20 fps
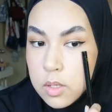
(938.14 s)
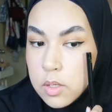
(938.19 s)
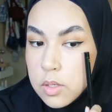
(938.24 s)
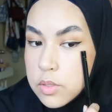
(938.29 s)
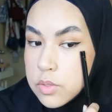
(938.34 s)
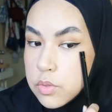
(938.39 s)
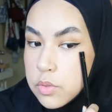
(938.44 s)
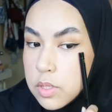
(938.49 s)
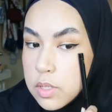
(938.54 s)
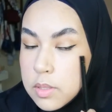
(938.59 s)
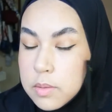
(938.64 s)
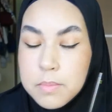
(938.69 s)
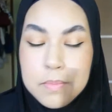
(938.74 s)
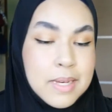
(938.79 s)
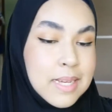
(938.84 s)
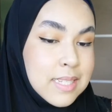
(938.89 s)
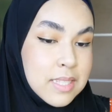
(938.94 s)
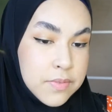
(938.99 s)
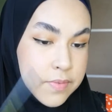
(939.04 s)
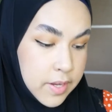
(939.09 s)
Straight,
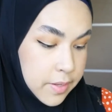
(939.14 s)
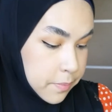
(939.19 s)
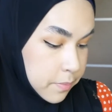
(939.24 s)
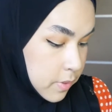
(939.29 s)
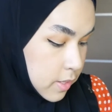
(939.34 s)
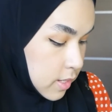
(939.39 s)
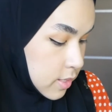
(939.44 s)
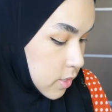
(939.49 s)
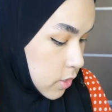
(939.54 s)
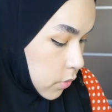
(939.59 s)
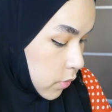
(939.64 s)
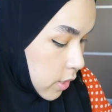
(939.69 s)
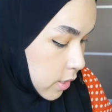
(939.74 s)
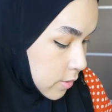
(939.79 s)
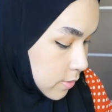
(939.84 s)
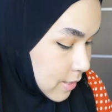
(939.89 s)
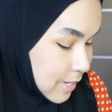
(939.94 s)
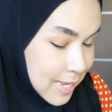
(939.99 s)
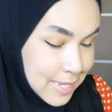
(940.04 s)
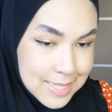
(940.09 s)
but it's fine. That's alright.
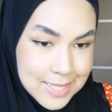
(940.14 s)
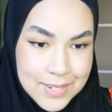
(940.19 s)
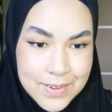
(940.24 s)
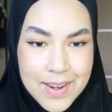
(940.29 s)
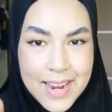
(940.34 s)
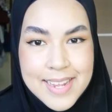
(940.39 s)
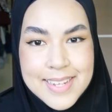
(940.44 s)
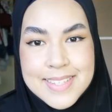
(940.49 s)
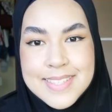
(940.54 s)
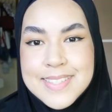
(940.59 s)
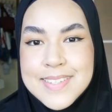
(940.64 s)
It's alright.